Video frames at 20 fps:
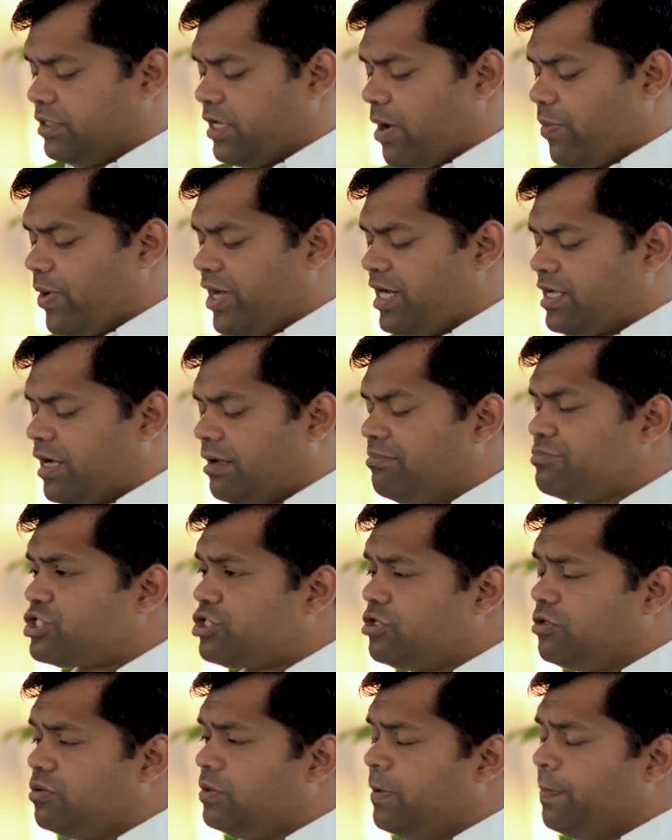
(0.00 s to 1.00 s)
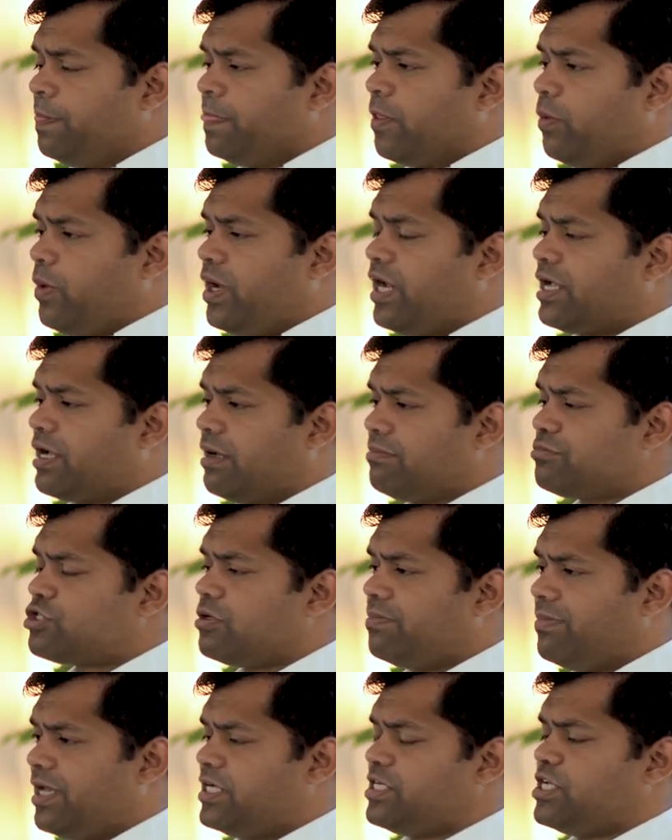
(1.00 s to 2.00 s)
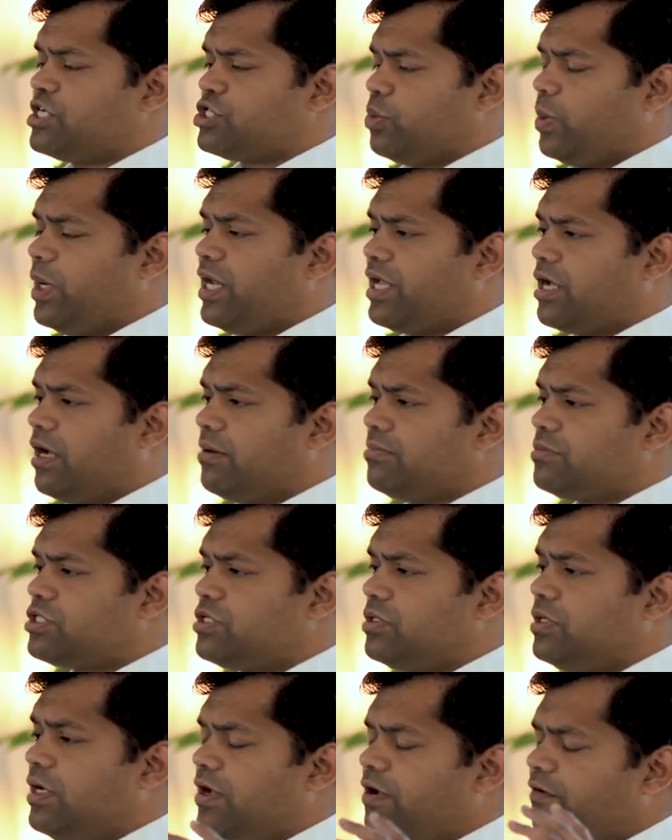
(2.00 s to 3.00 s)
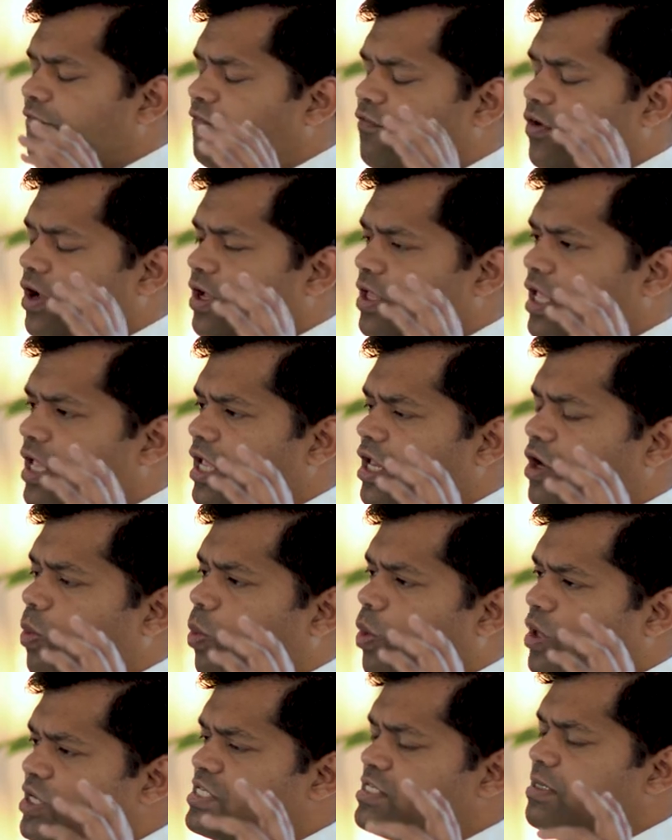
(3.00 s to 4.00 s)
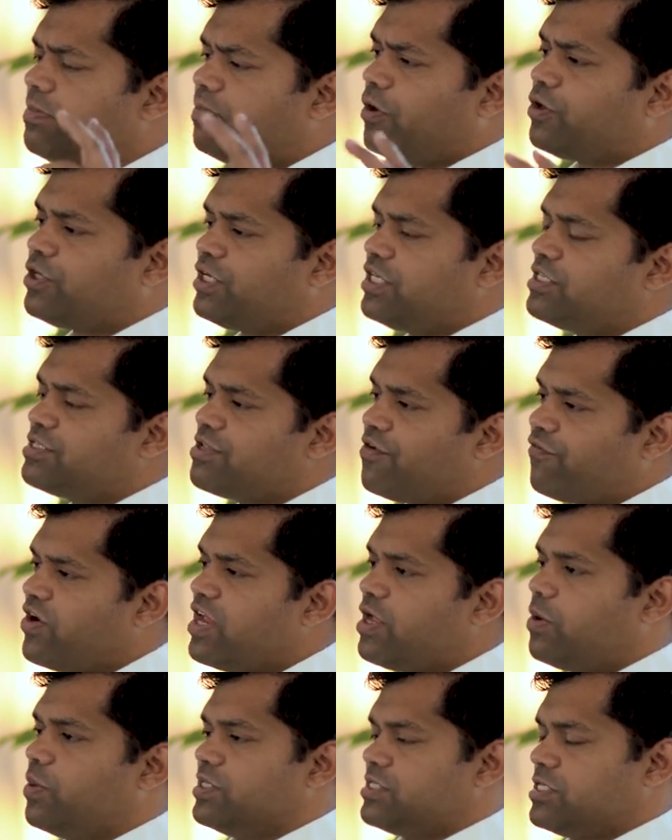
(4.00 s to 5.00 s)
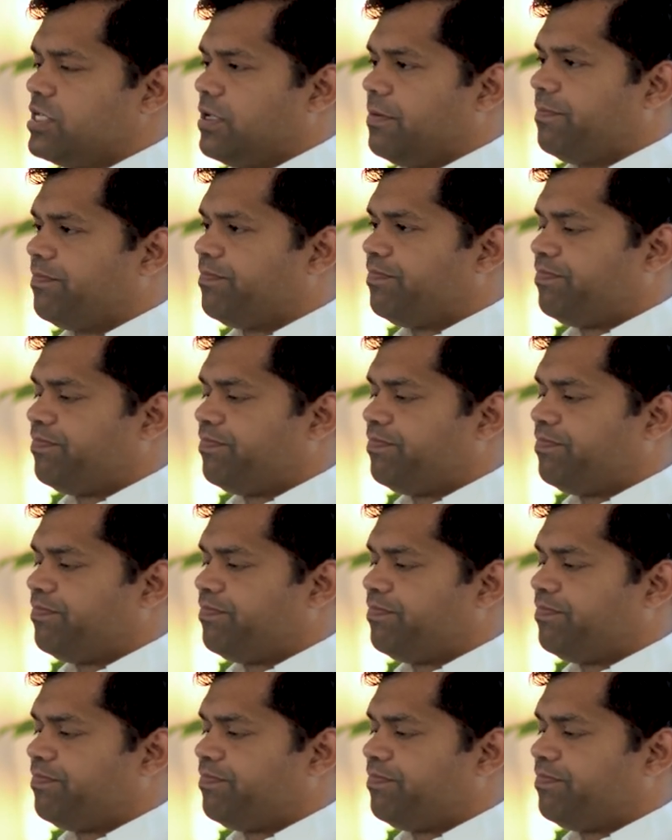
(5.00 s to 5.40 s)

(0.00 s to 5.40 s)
Now, when it comes to when it comes to meditation, when it comes to, you know, what is important is the frequency.